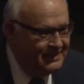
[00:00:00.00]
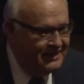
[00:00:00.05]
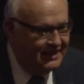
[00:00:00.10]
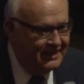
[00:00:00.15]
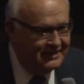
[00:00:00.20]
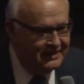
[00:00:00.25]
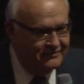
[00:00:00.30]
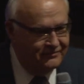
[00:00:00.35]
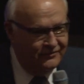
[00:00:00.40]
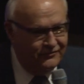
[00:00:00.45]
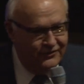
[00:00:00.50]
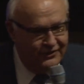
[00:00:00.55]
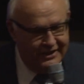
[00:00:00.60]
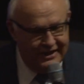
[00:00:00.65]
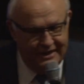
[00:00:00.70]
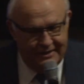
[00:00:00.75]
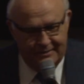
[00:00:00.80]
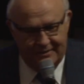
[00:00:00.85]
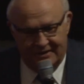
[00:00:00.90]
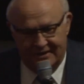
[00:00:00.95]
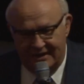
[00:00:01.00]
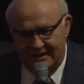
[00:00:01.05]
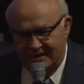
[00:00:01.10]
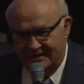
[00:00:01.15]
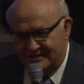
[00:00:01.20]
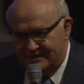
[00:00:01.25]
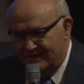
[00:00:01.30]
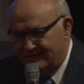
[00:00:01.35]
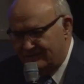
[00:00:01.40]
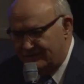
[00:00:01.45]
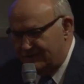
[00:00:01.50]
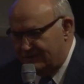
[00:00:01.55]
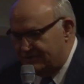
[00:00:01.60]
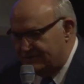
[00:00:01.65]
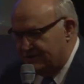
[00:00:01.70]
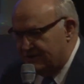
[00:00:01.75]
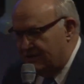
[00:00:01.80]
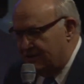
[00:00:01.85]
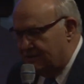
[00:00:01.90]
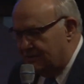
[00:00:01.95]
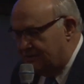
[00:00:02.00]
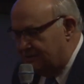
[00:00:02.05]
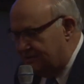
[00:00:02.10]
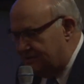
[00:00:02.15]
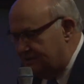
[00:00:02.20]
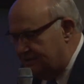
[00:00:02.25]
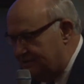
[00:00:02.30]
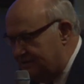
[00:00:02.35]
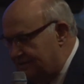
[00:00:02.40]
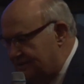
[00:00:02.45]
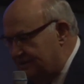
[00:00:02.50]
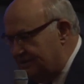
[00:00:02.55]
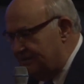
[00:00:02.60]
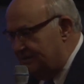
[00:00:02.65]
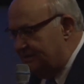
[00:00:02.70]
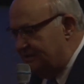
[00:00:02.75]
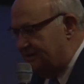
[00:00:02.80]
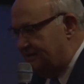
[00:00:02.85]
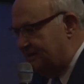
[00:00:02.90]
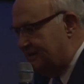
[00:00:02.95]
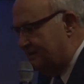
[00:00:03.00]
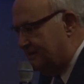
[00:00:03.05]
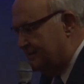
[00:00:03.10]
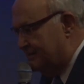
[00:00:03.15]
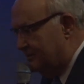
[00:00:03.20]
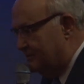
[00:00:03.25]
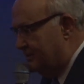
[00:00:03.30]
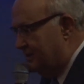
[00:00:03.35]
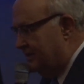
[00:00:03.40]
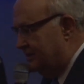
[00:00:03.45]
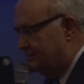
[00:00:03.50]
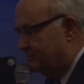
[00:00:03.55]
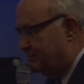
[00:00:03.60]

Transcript: I'll never forget several years ago when I was